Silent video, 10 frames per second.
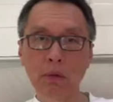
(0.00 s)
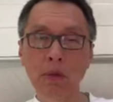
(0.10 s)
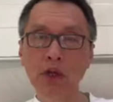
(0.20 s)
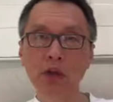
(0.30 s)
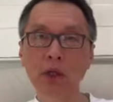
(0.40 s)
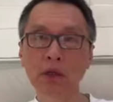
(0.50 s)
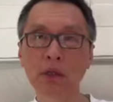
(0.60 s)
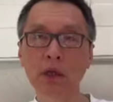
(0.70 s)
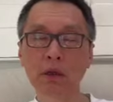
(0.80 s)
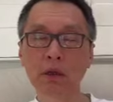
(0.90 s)
martial art
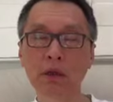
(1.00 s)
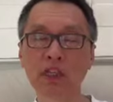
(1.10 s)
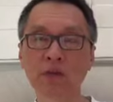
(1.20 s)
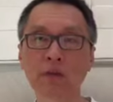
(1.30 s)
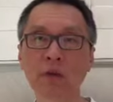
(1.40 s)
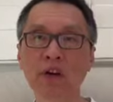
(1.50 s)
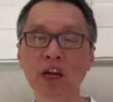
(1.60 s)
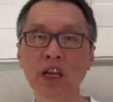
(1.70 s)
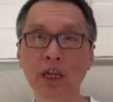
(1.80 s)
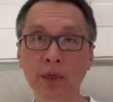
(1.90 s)
is not just for
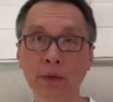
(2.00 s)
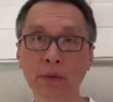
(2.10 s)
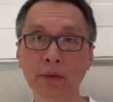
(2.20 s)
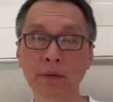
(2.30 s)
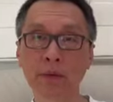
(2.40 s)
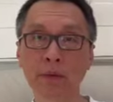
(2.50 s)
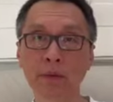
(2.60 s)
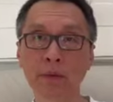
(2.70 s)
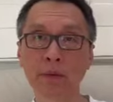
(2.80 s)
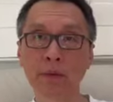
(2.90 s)
fighting.
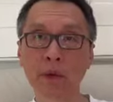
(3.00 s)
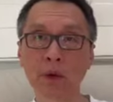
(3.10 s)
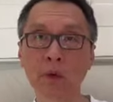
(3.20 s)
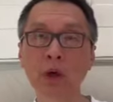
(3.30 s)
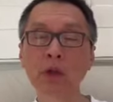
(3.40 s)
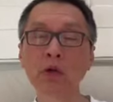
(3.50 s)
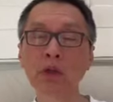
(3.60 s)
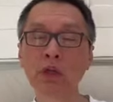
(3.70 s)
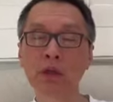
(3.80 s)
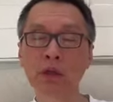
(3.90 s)
What
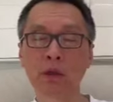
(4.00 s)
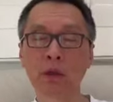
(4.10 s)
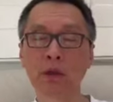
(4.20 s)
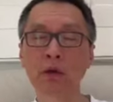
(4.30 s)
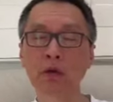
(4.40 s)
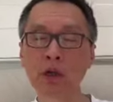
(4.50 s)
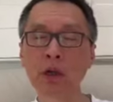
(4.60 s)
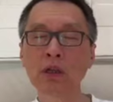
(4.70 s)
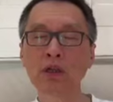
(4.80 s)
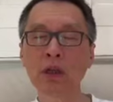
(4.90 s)
good is it to
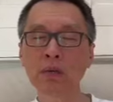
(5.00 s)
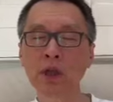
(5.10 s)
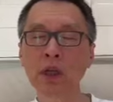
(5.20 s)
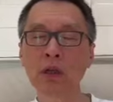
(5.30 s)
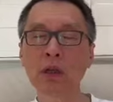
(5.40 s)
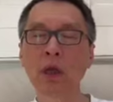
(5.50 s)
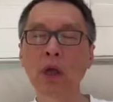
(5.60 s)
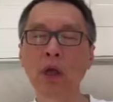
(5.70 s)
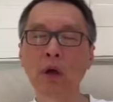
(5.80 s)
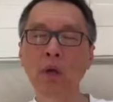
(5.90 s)
train something
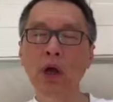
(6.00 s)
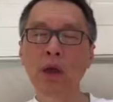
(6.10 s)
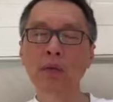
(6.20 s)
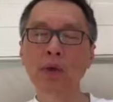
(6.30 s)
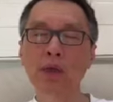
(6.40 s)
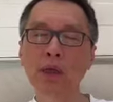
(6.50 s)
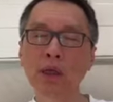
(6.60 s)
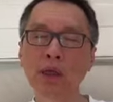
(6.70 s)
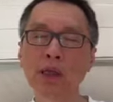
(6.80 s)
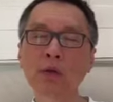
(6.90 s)
where
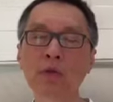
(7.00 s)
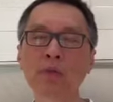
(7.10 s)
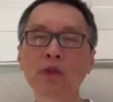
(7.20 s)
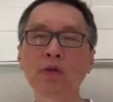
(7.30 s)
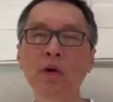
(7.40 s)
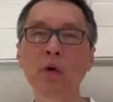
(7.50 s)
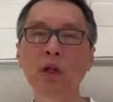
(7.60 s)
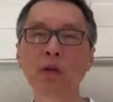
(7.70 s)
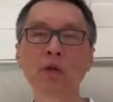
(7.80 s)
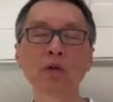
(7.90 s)
even before
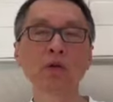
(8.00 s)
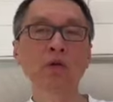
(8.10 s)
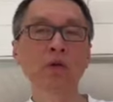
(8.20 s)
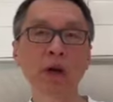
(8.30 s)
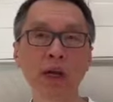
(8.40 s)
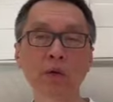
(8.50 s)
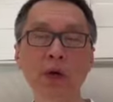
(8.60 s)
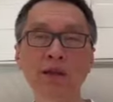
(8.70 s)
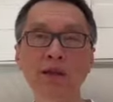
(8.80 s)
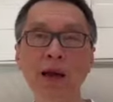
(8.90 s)
one go to fight,
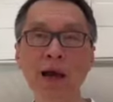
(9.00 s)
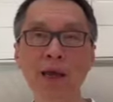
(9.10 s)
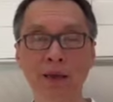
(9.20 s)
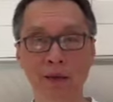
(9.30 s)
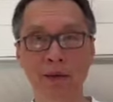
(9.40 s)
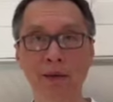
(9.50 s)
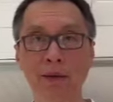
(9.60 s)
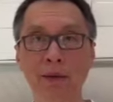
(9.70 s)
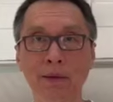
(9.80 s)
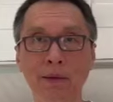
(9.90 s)
one die?
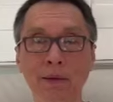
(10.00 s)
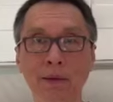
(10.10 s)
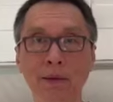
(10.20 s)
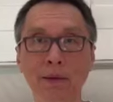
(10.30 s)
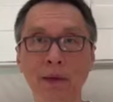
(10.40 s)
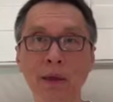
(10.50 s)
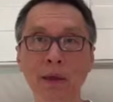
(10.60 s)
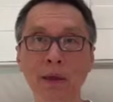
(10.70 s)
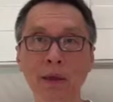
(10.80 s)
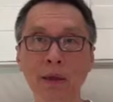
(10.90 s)
Okay.